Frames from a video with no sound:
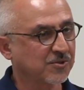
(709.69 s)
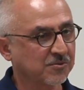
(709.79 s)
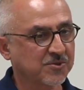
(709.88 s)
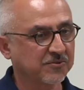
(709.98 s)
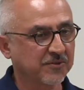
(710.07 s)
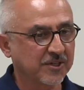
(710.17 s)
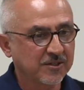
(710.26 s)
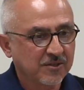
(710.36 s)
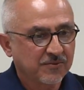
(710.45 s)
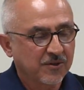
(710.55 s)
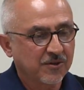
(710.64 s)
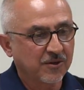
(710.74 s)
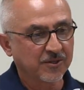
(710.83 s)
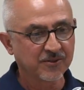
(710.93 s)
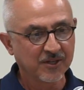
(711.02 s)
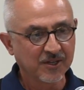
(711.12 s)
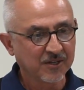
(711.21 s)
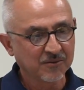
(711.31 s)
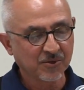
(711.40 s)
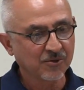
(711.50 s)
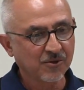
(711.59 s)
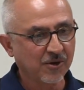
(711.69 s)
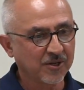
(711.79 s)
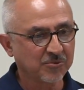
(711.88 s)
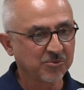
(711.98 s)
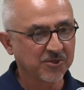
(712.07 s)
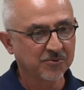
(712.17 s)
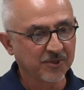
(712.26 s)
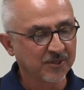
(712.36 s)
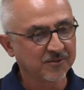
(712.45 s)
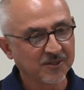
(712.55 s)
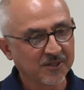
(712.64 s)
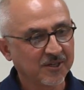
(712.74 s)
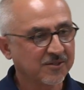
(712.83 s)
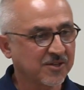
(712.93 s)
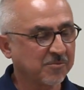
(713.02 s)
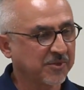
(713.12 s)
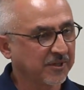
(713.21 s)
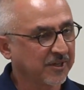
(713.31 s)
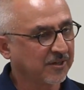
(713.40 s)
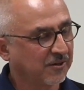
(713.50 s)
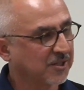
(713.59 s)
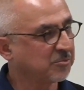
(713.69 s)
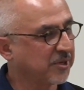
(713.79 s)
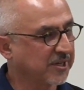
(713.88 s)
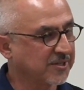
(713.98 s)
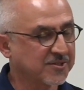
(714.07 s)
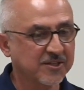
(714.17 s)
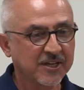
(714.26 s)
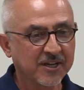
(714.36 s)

So it was a very difficult, what do you call it, between something and a hard place.